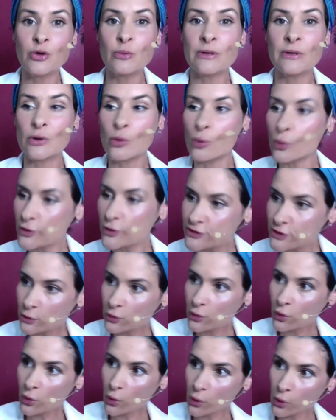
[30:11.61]
but it also
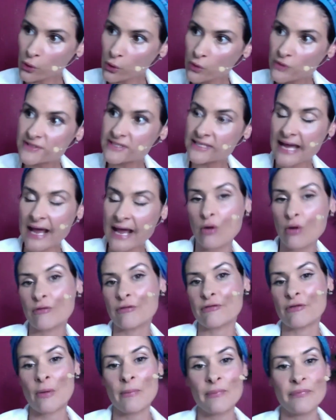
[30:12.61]
calls it out
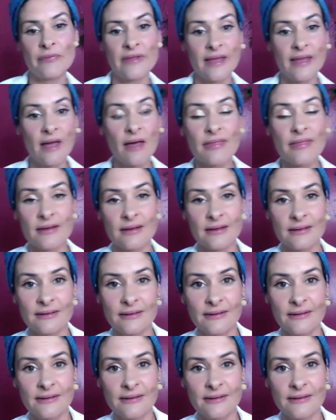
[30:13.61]
from the other.